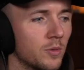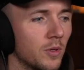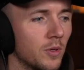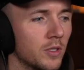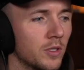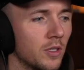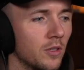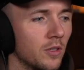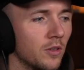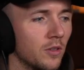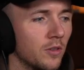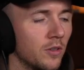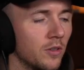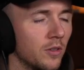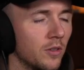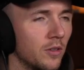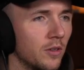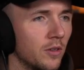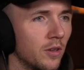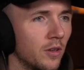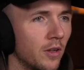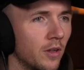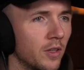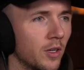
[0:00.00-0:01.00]
in London.
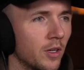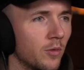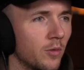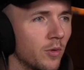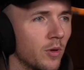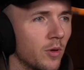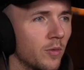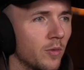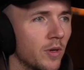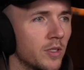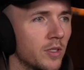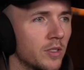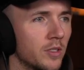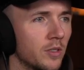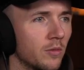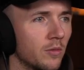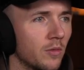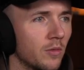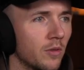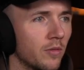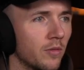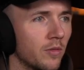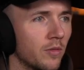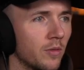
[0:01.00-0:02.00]
I think we went to
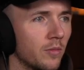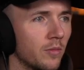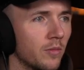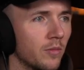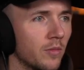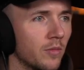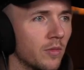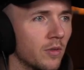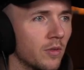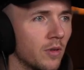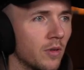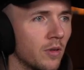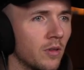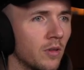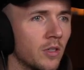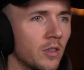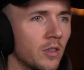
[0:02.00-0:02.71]
one of them. Unless you